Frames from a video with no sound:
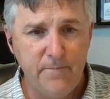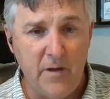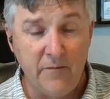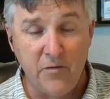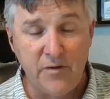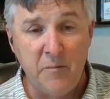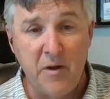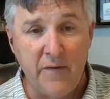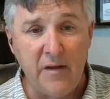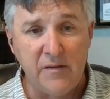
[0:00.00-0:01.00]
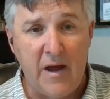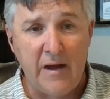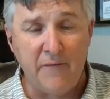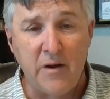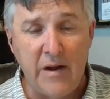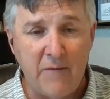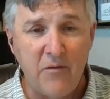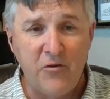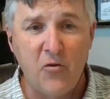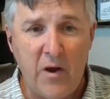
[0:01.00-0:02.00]
Yosemite on the east side. I've done
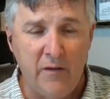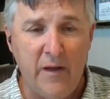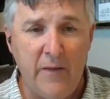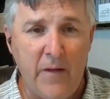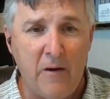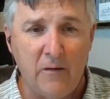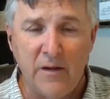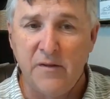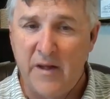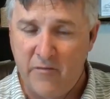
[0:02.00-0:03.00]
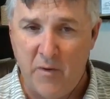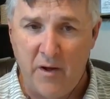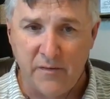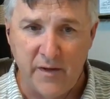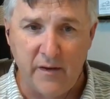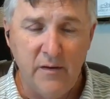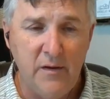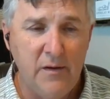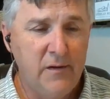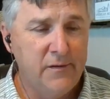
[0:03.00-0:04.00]
every trail in there at least 7 miles in.
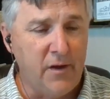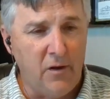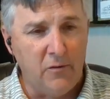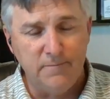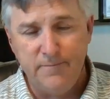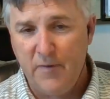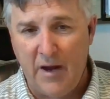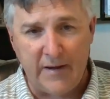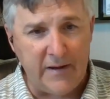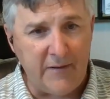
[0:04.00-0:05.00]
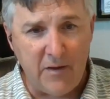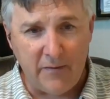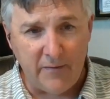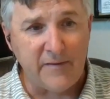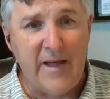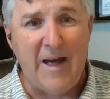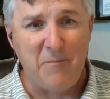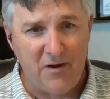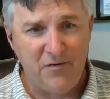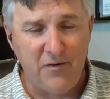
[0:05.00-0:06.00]
So I can give you at least that
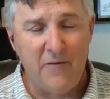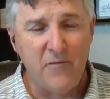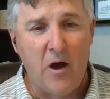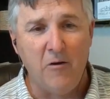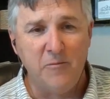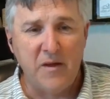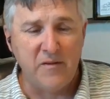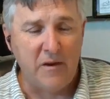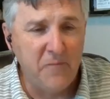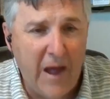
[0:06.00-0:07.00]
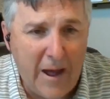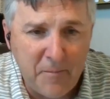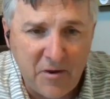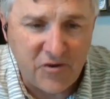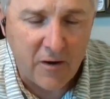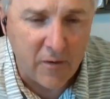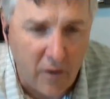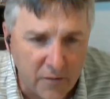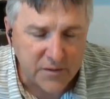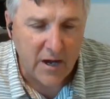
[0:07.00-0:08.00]
much of knowledge base. I'm happy to share it
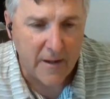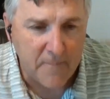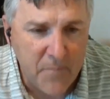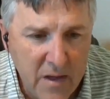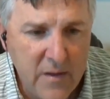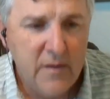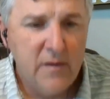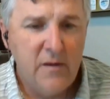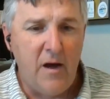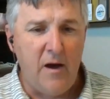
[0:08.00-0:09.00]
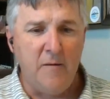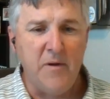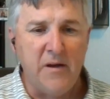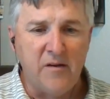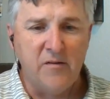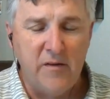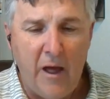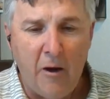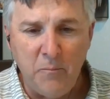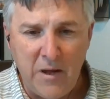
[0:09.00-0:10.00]
all the time and just
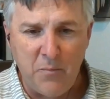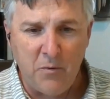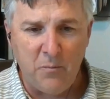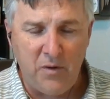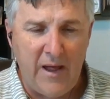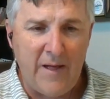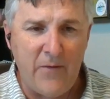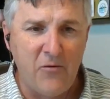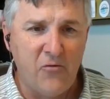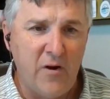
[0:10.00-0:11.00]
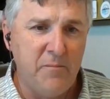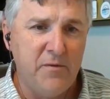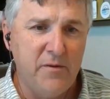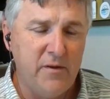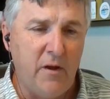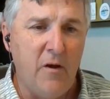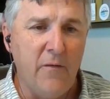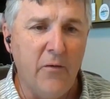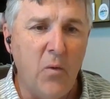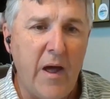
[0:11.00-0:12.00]
help people plan their trips
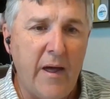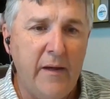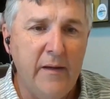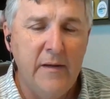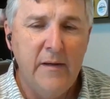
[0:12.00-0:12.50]
along the way.